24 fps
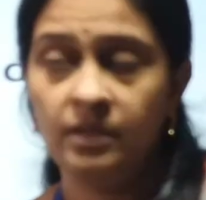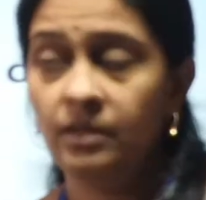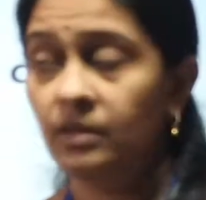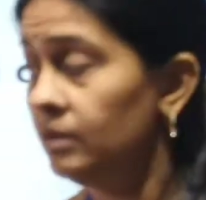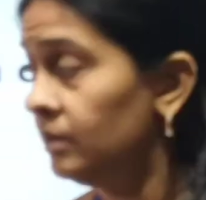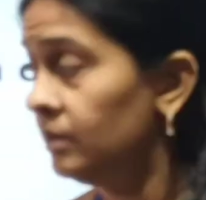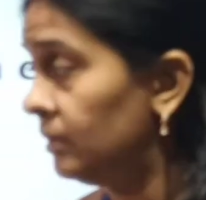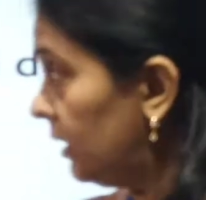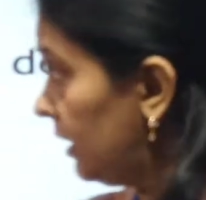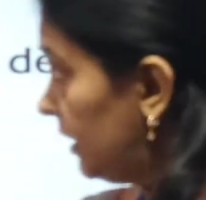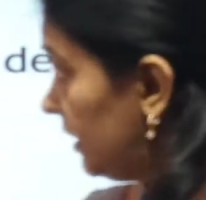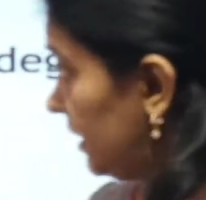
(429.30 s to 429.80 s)

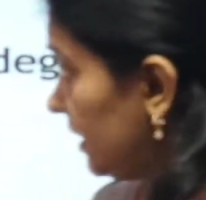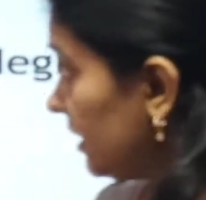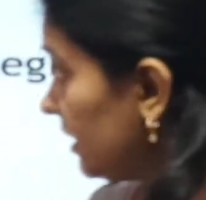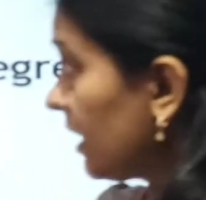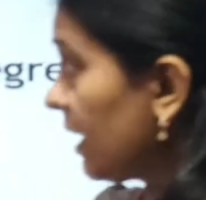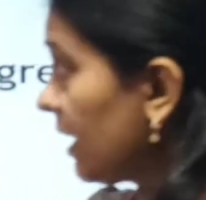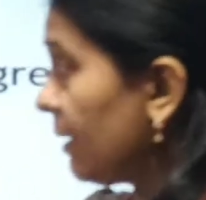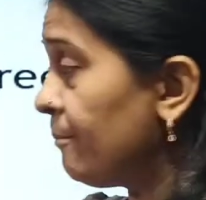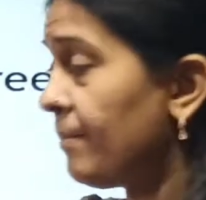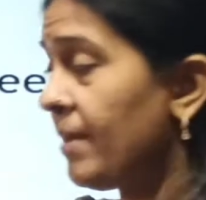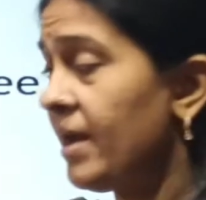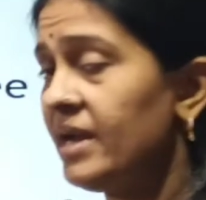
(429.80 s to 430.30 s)
in that
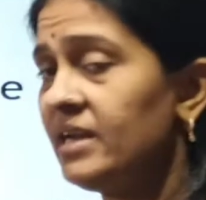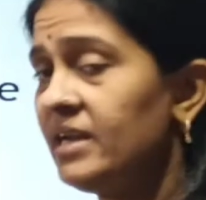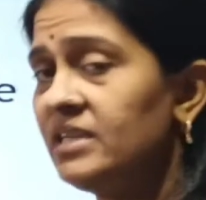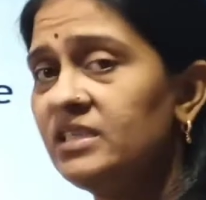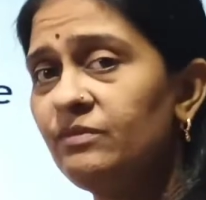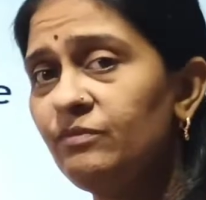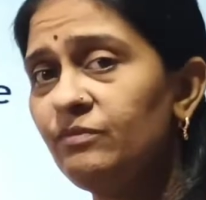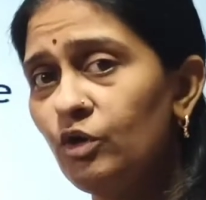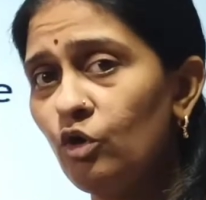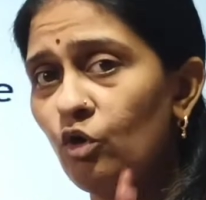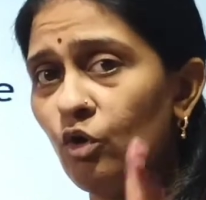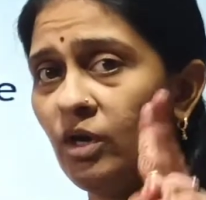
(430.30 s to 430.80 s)
comparison
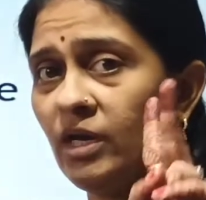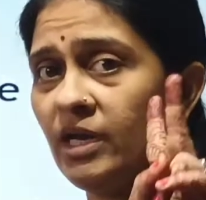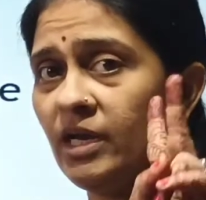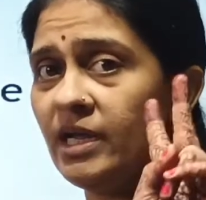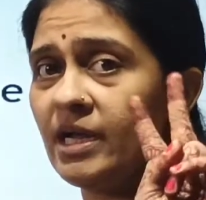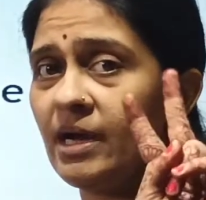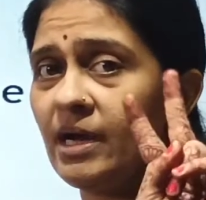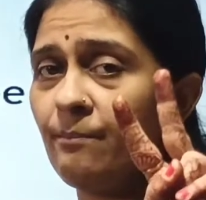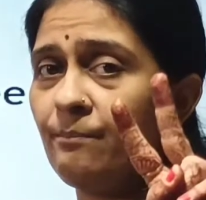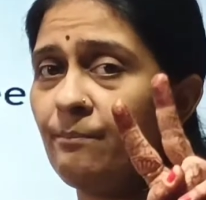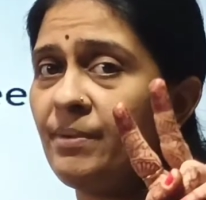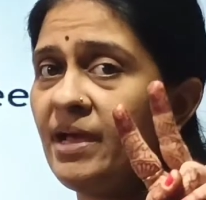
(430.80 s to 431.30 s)
we only
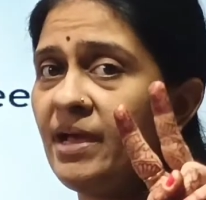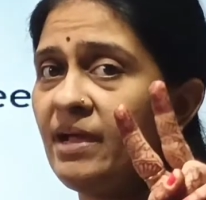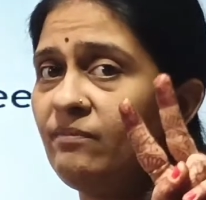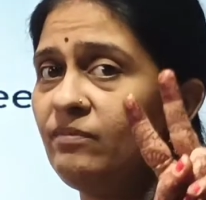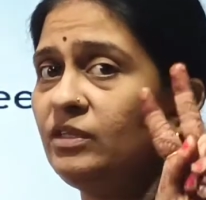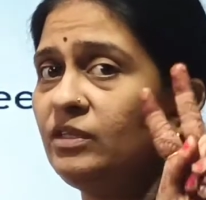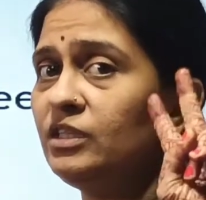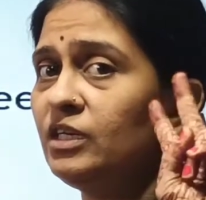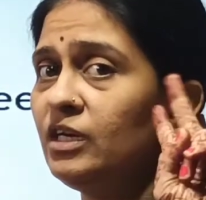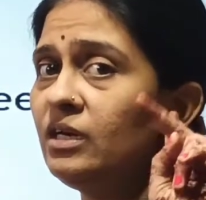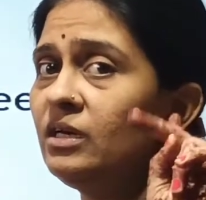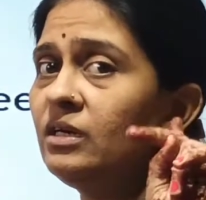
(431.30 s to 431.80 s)
compare
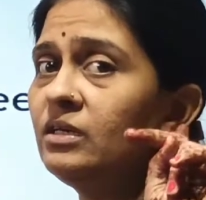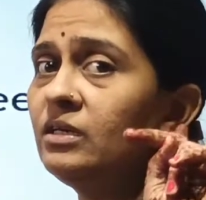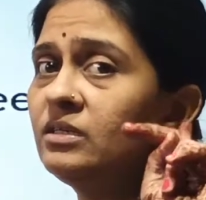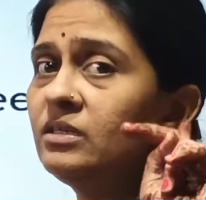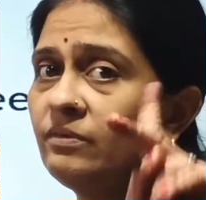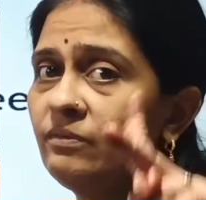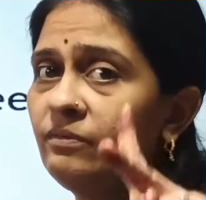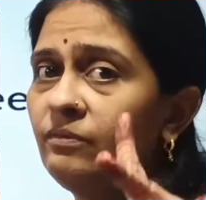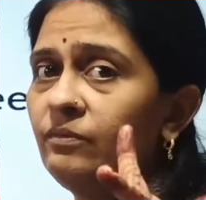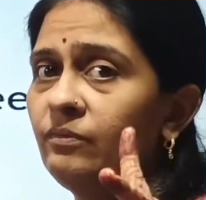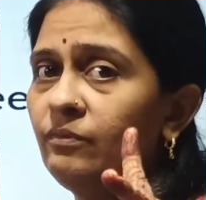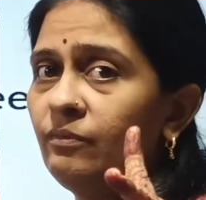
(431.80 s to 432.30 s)
with the
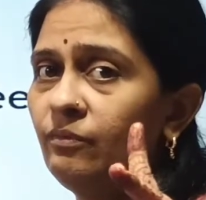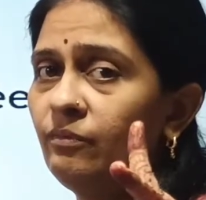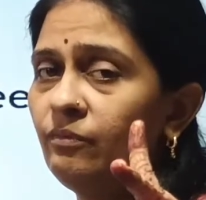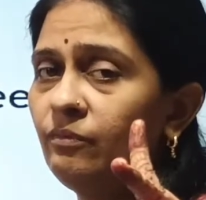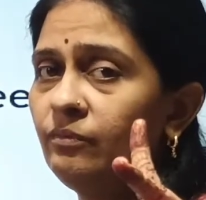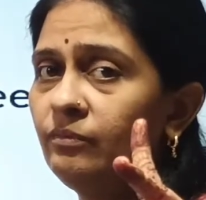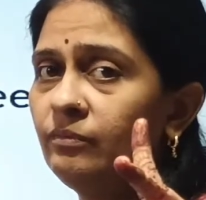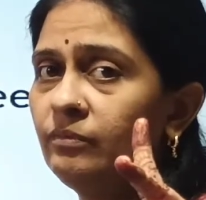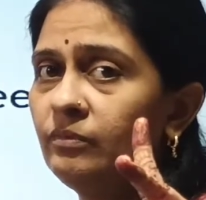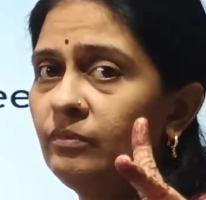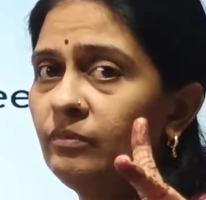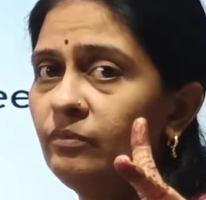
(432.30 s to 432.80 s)

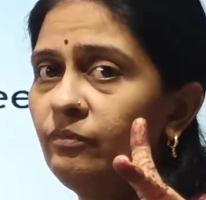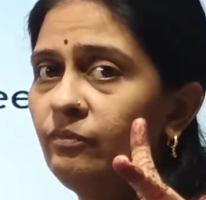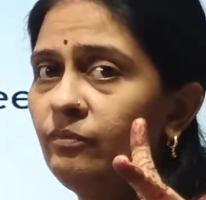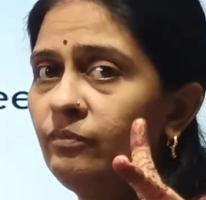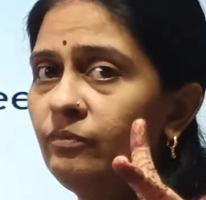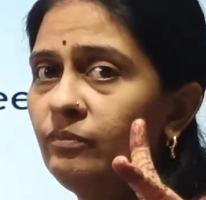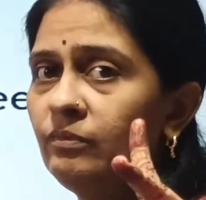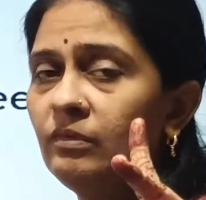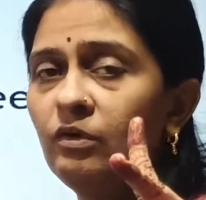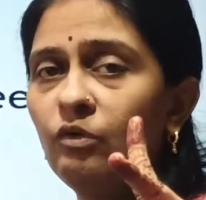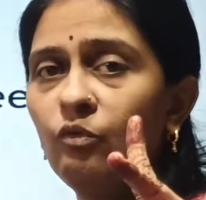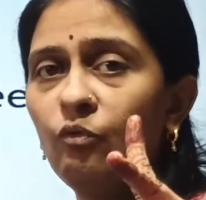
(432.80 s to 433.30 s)

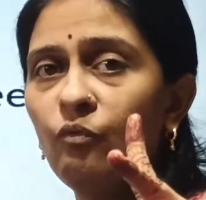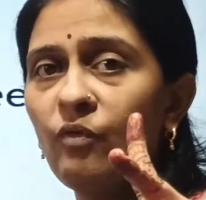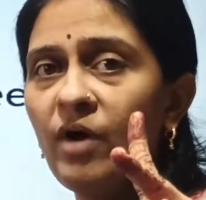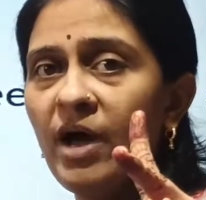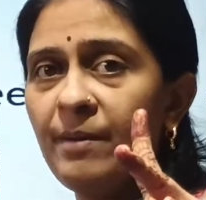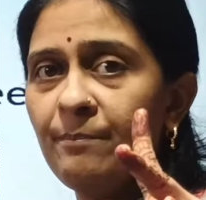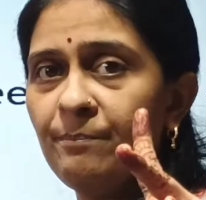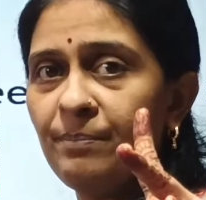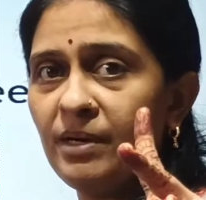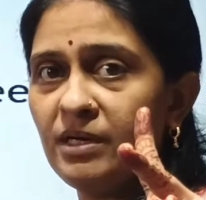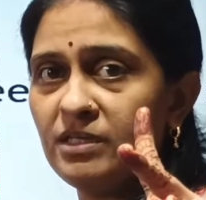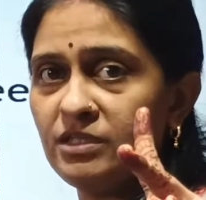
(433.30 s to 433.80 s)

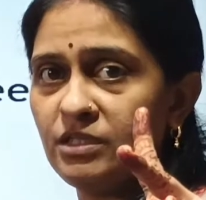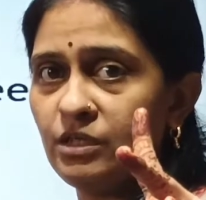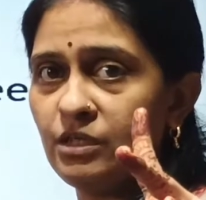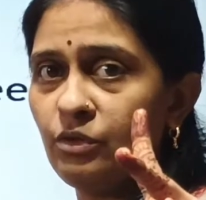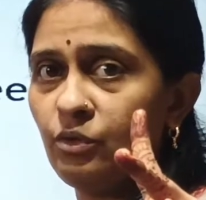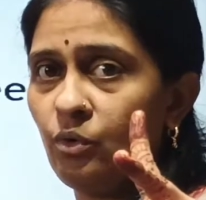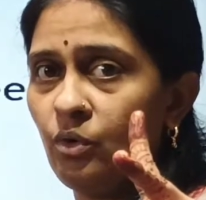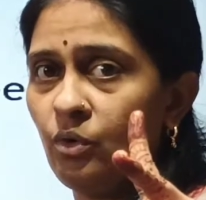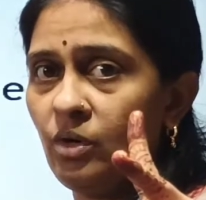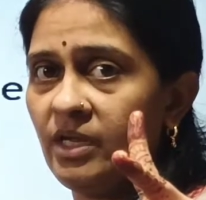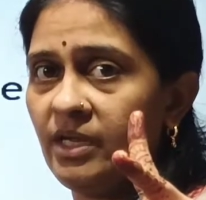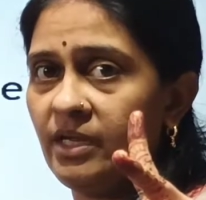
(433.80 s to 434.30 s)
one person
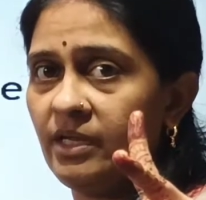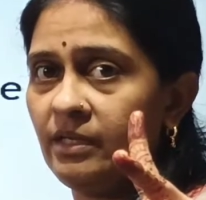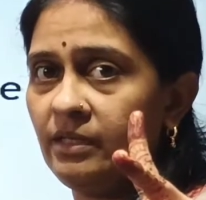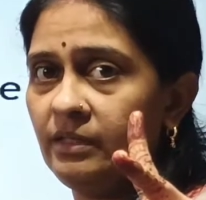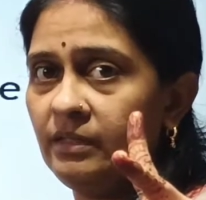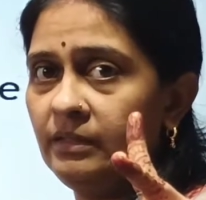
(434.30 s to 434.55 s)
only.